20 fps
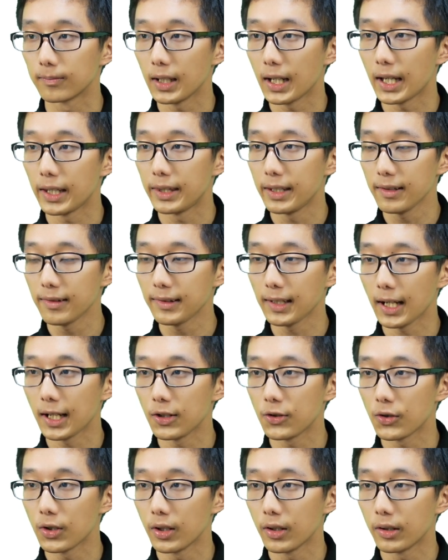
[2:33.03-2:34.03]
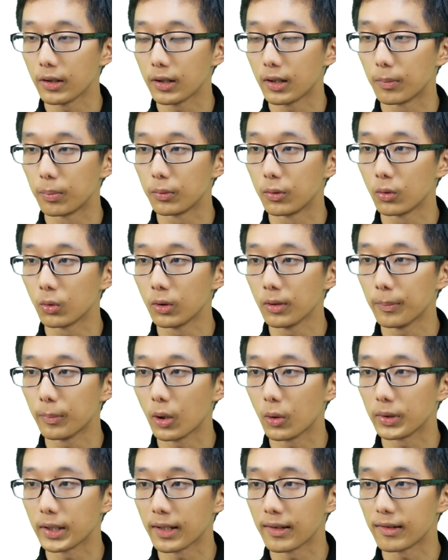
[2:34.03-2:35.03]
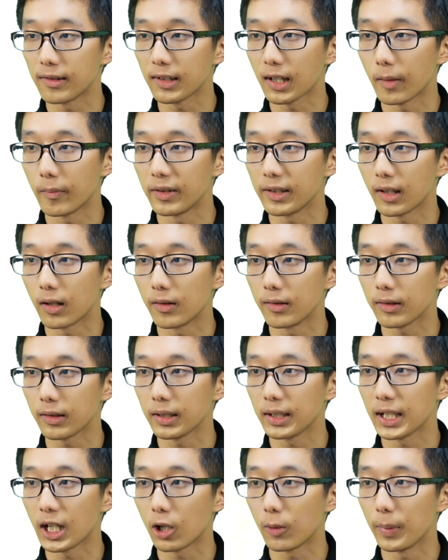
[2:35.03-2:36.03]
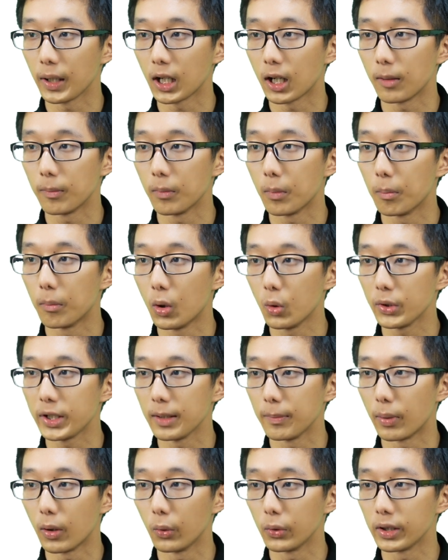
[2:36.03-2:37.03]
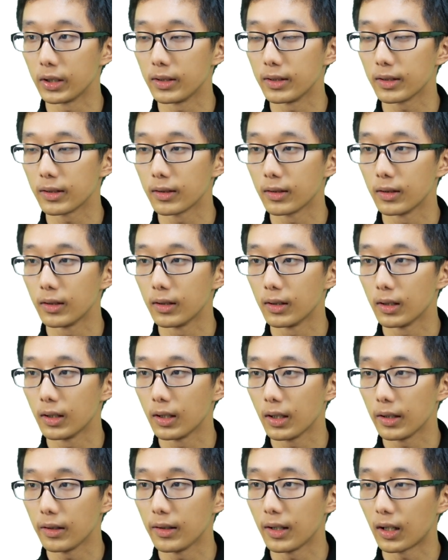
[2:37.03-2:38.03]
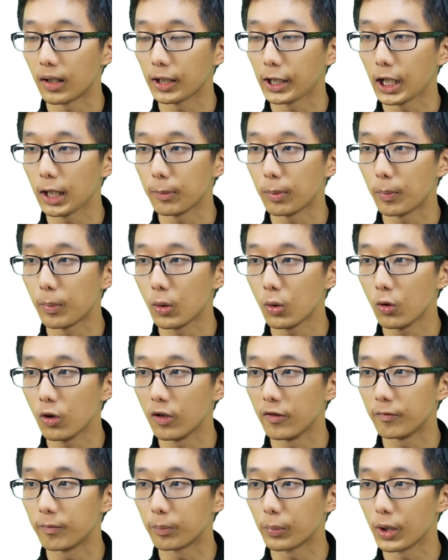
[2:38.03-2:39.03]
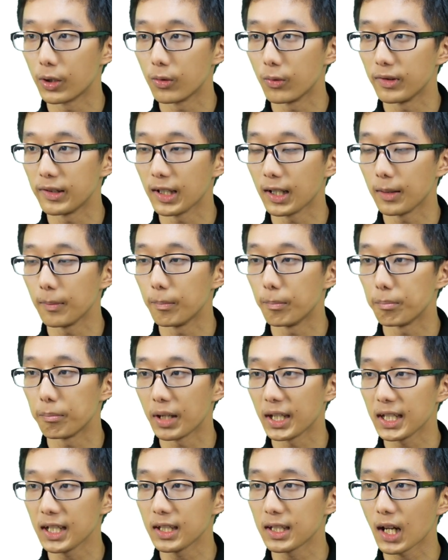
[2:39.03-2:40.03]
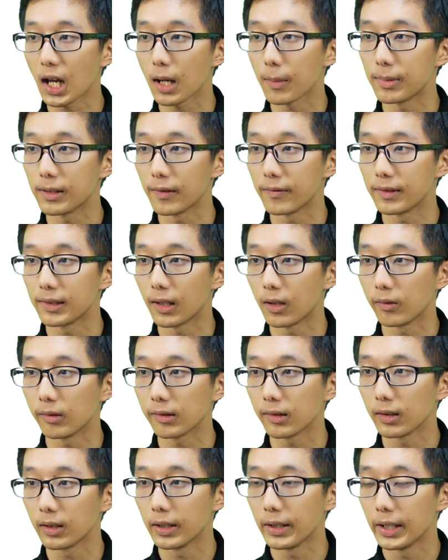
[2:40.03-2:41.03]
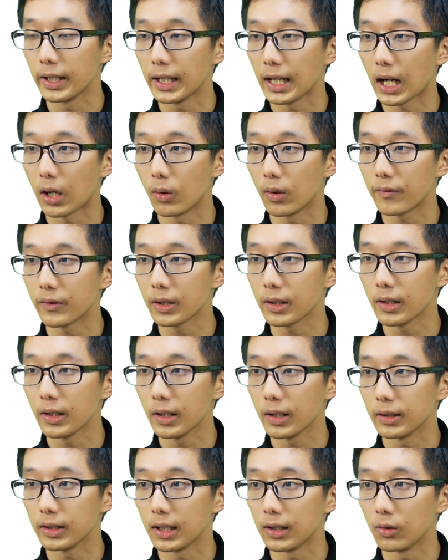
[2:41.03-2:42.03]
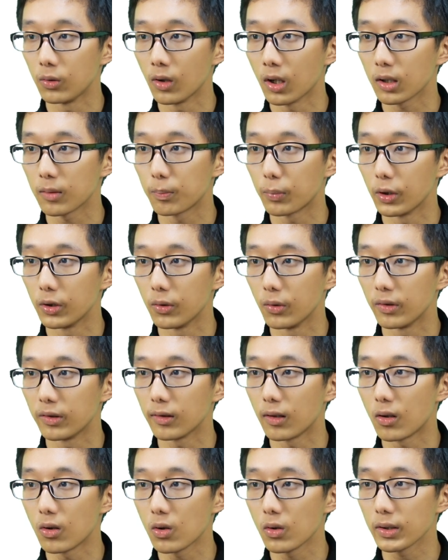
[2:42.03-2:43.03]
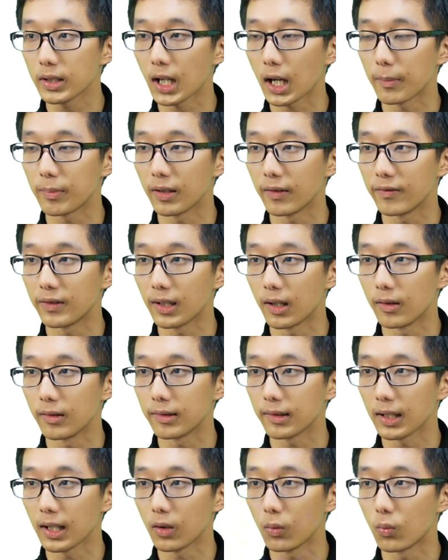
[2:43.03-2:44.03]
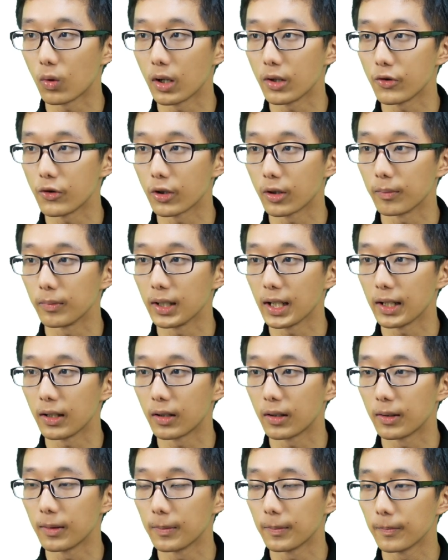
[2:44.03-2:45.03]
At this stage, the pluripotent stem cells now become multipotent. They are capable of producing many types of cells. However, they do not produce all types of cells in one germ layer.